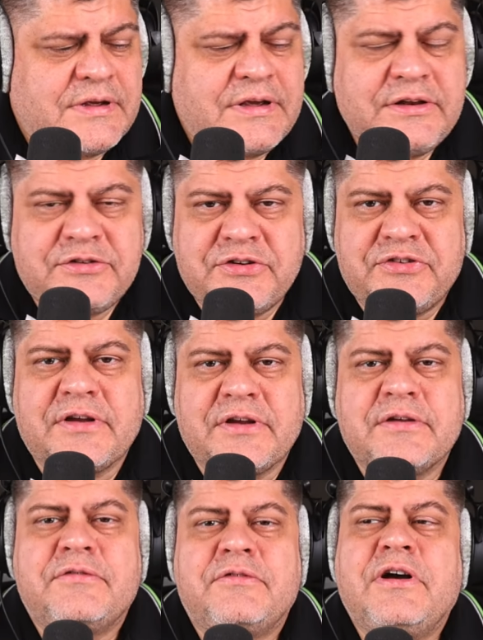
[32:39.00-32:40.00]
Interesting.
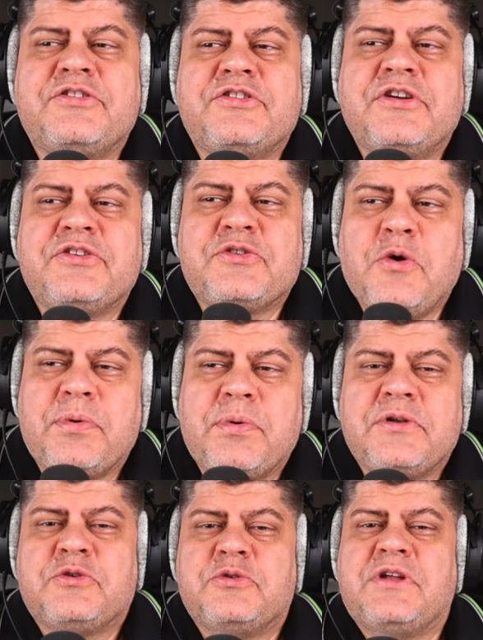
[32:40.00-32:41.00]
Russia is
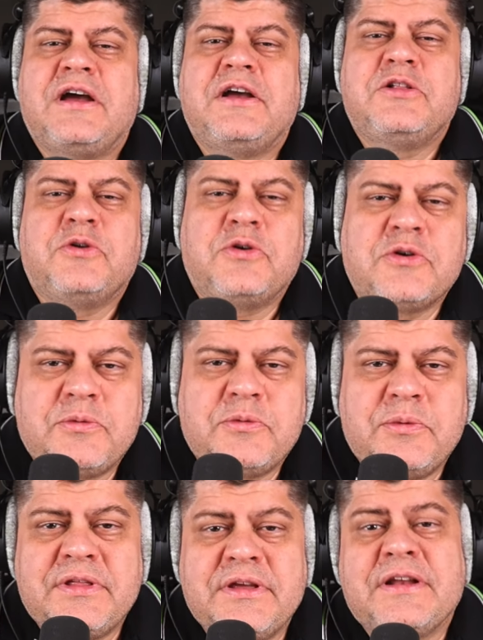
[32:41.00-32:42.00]
open to dialogue
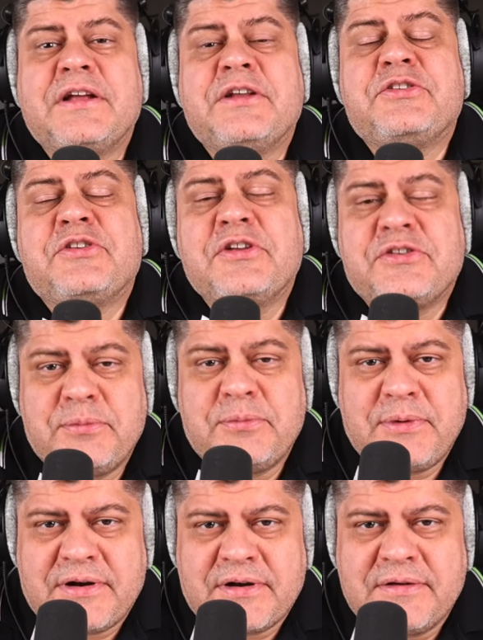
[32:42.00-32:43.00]
with the United States of
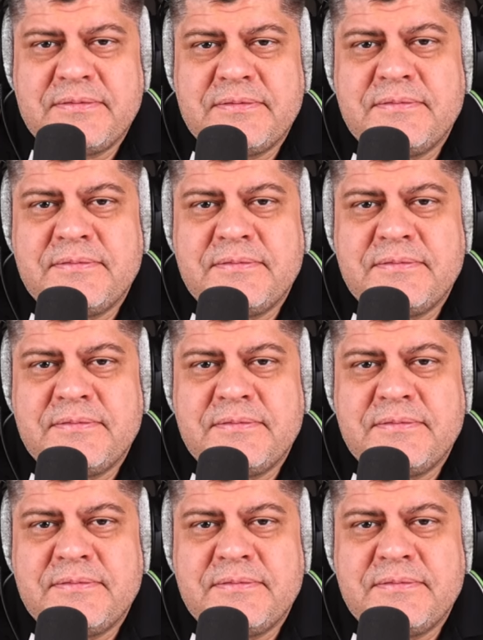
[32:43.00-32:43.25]
America.